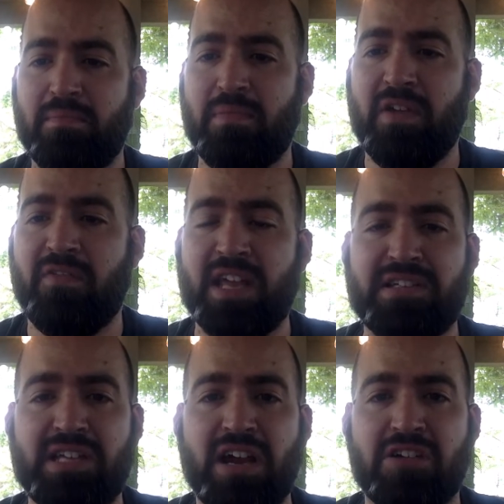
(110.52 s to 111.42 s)
if they
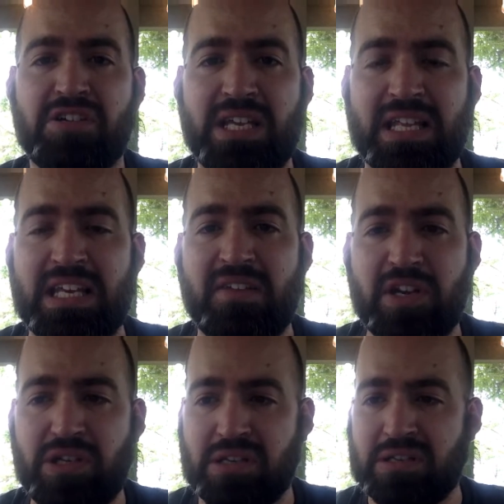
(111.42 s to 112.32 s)
see our silly
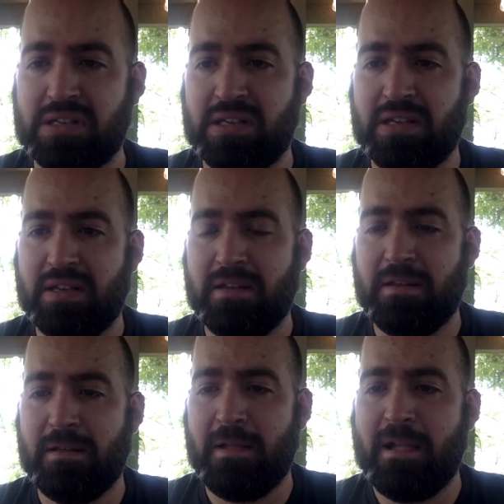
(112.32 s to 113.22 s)
divisions.
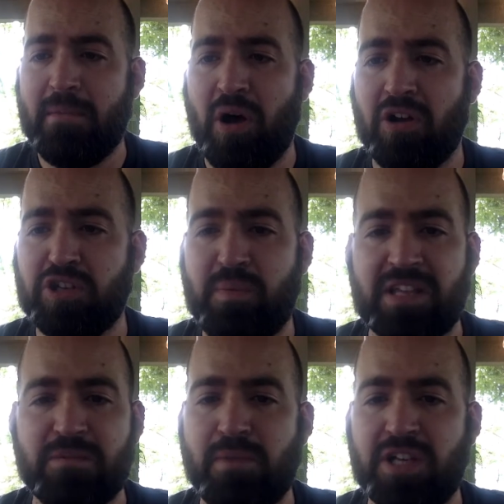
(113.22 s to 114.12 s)
Paul
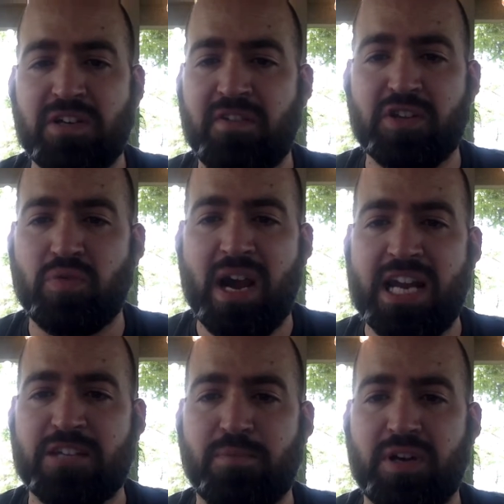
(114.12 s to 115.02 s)
spends much of his
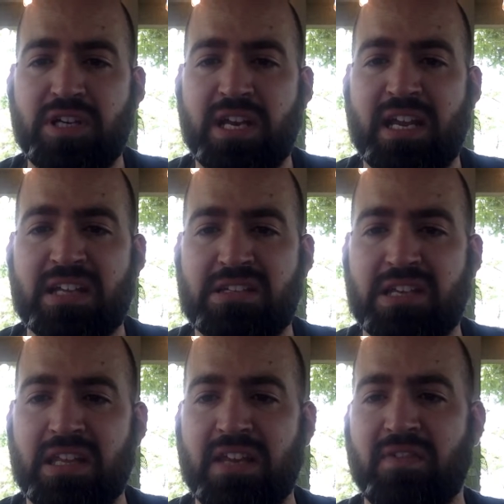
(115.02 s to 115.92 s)
writings preaching against
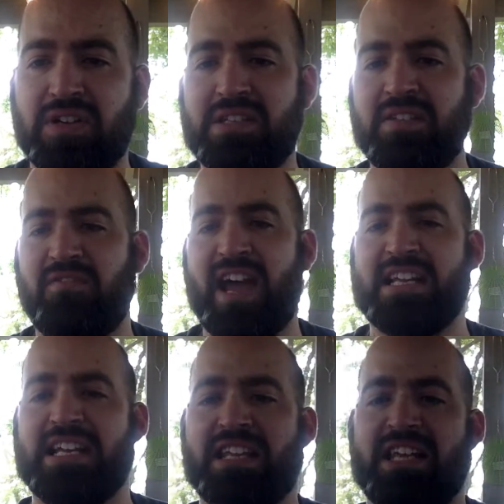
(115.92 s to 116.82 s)
silly divisions. In
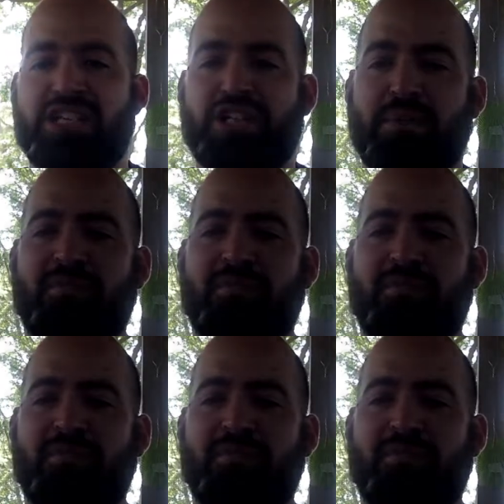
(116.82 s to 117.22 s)
fact, in Galatians chapter